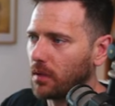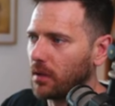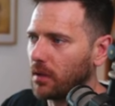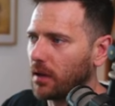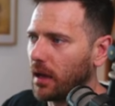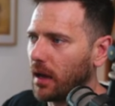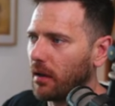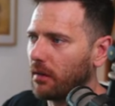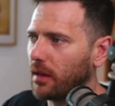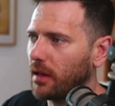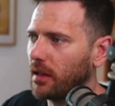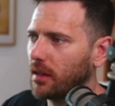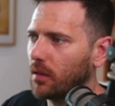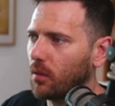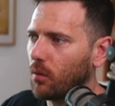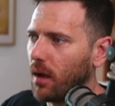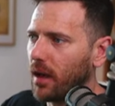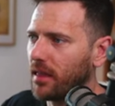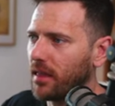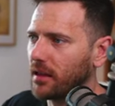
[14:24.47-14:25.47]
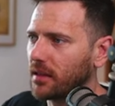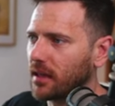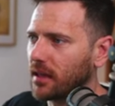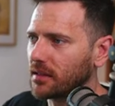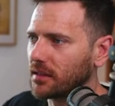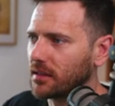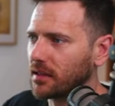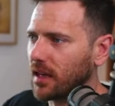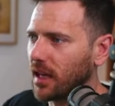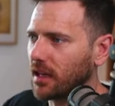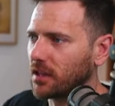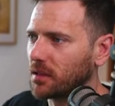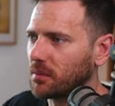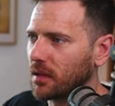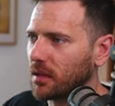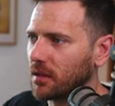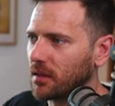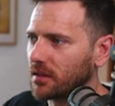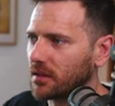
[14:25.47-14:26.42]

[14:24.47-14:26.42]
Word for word: Now in the way that it does it in HTML